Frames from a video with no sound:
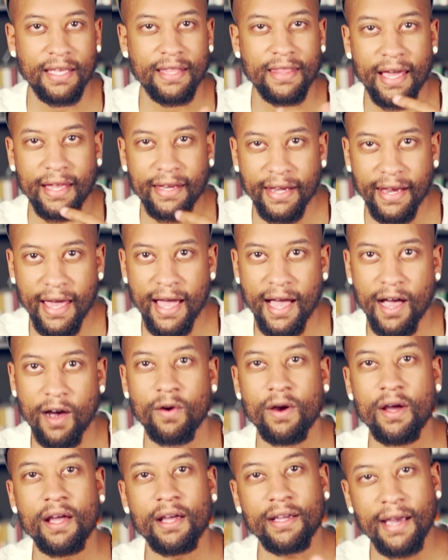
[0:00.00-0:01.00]
and that
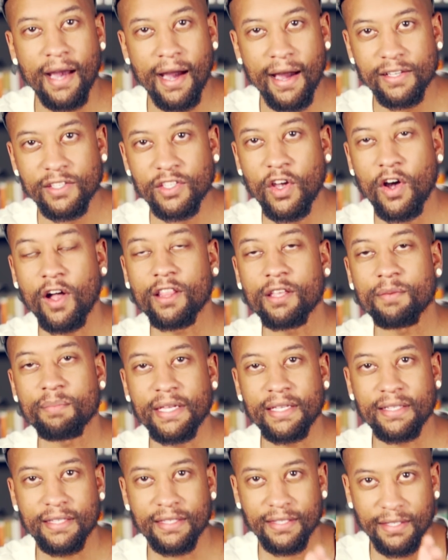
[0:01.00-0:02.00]
now God is calling me into